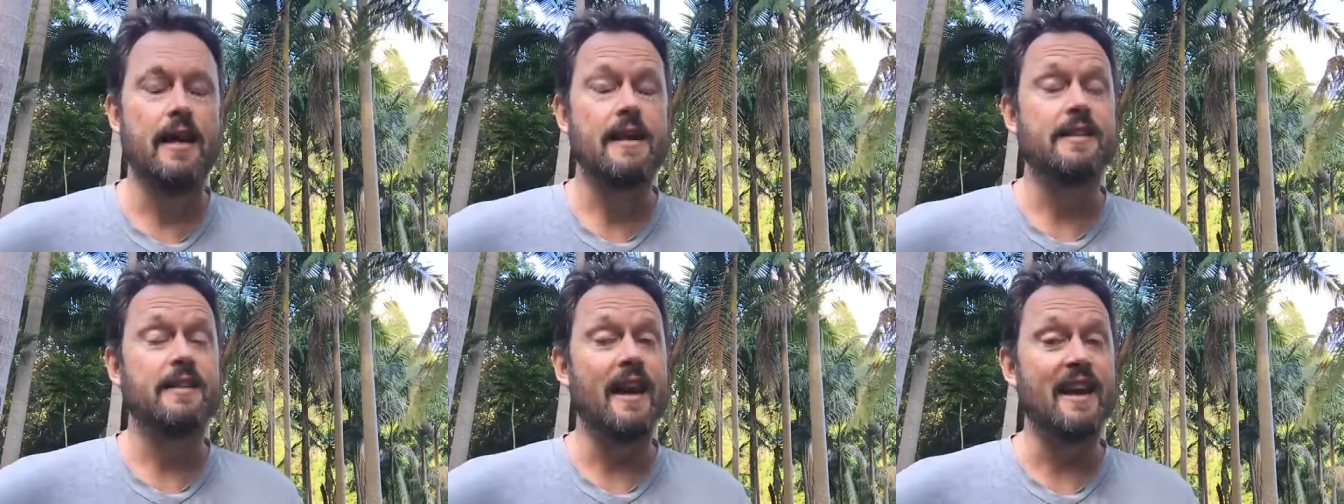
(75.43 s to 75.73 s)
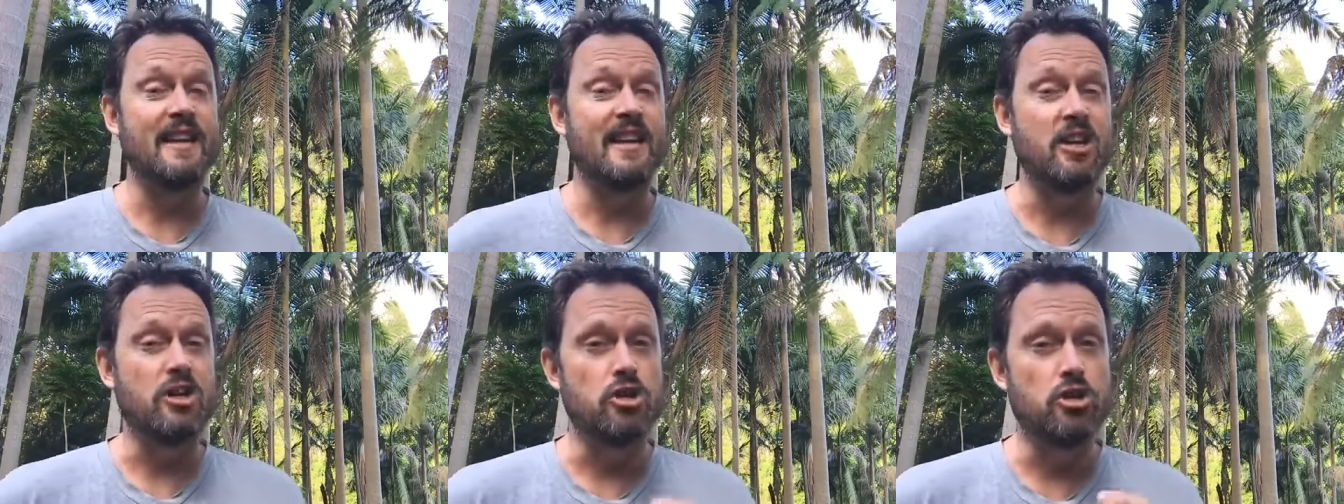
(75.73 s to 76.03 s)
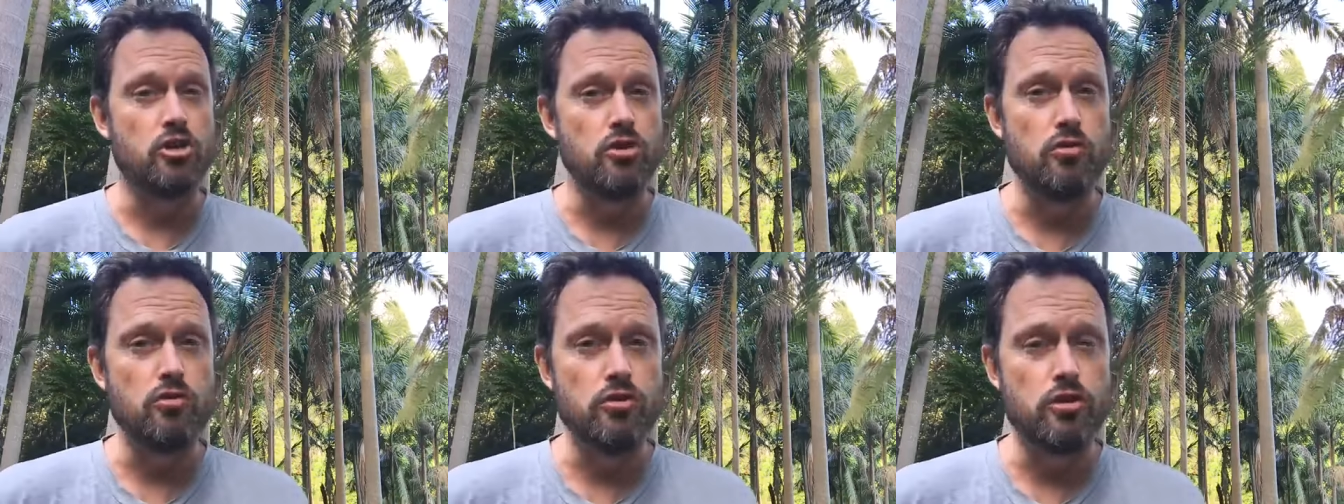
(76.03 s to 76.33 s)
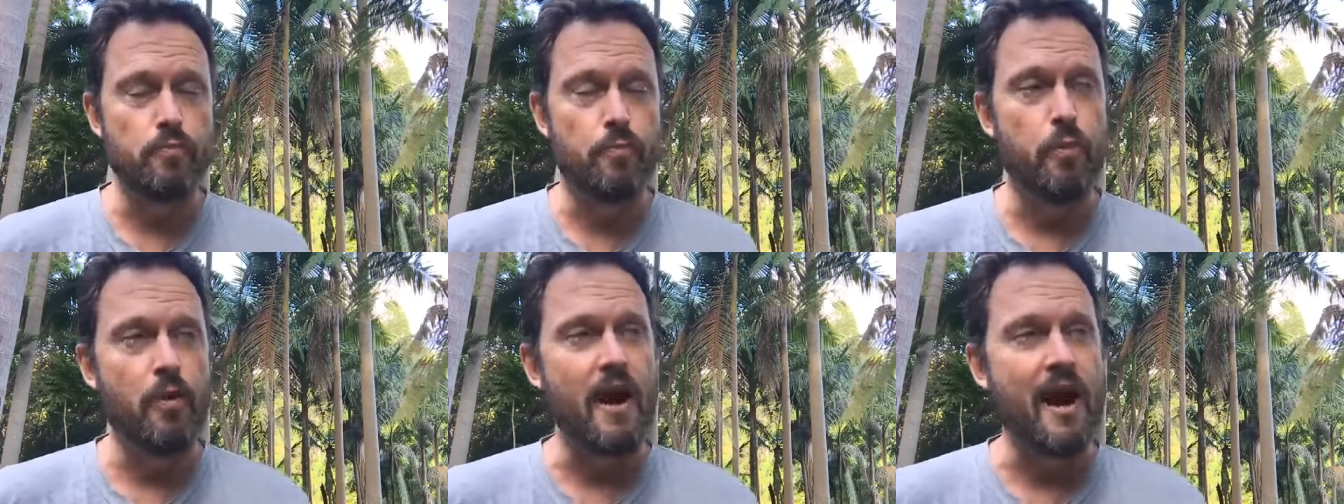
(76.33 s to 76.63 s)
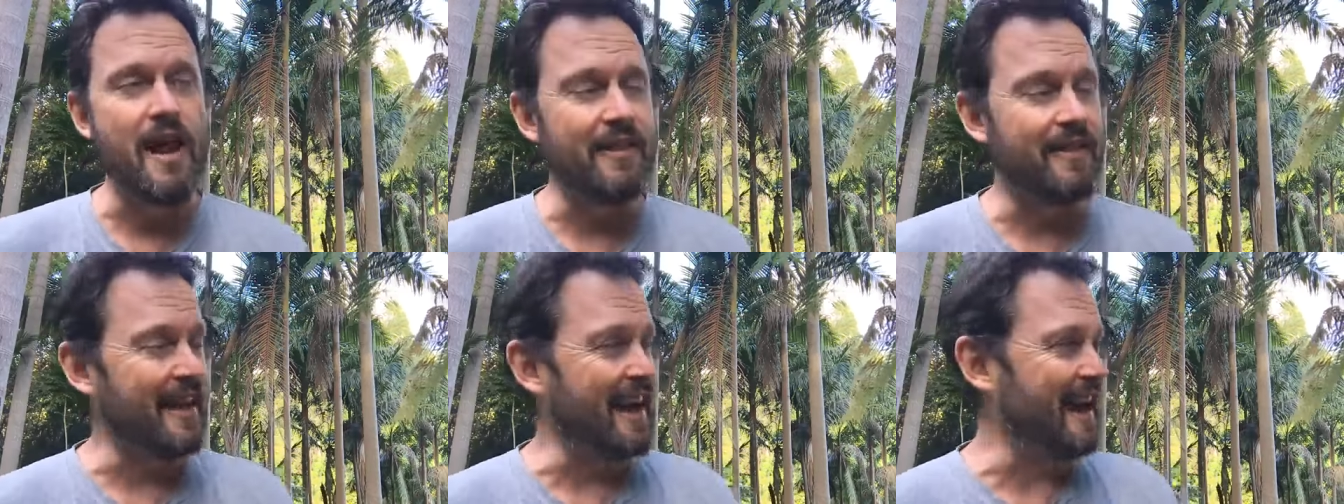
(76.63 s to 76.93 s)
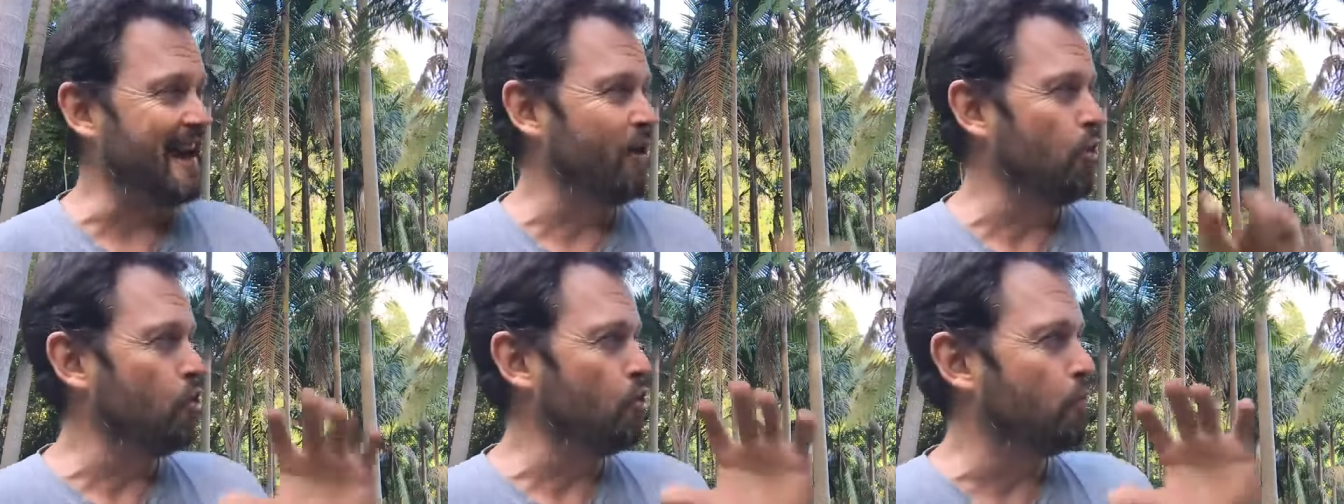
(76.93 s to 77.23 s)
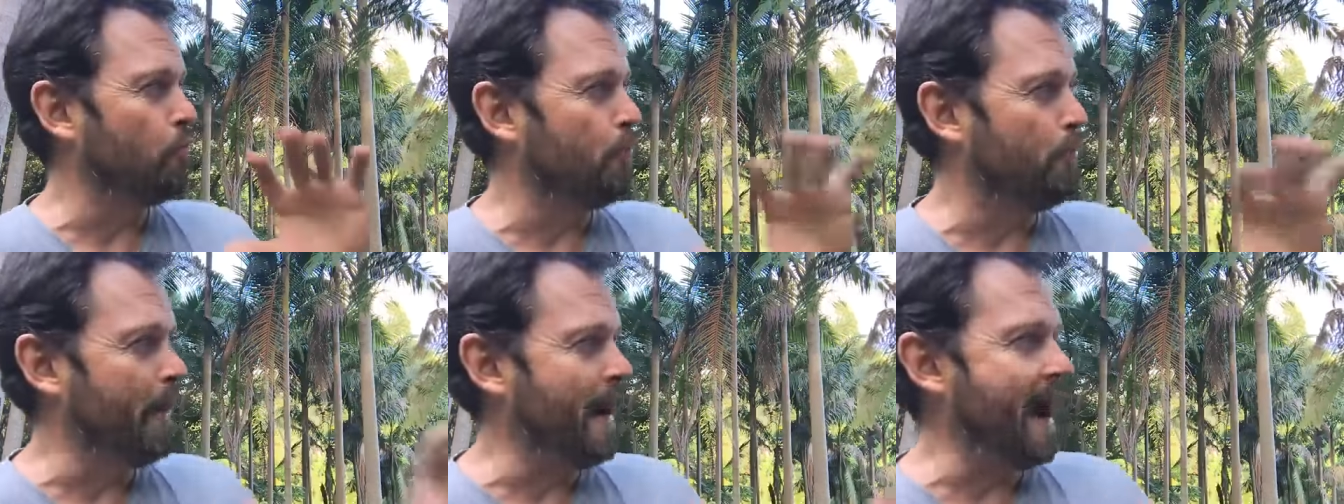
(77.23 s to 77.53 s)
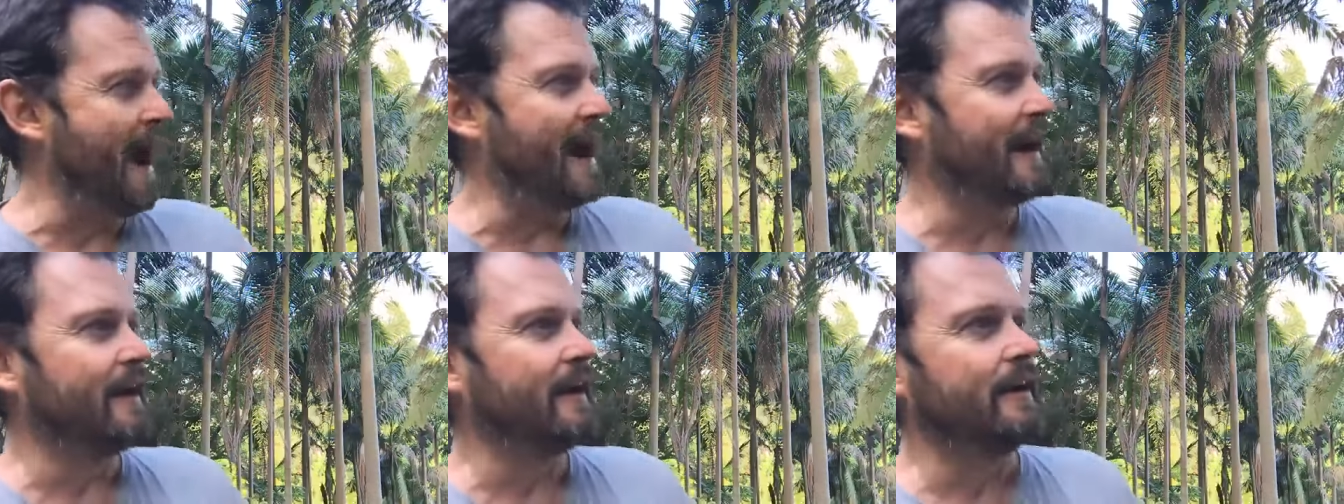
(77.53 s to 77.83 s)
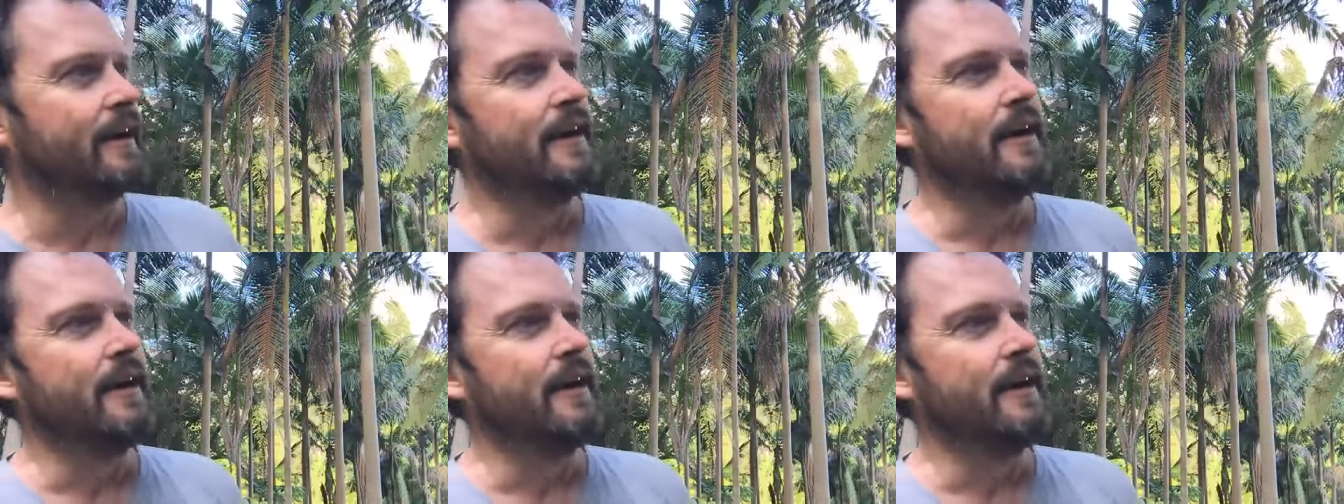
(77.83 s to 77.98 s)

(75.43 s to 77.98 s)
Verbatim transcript: take a huge breath, and look back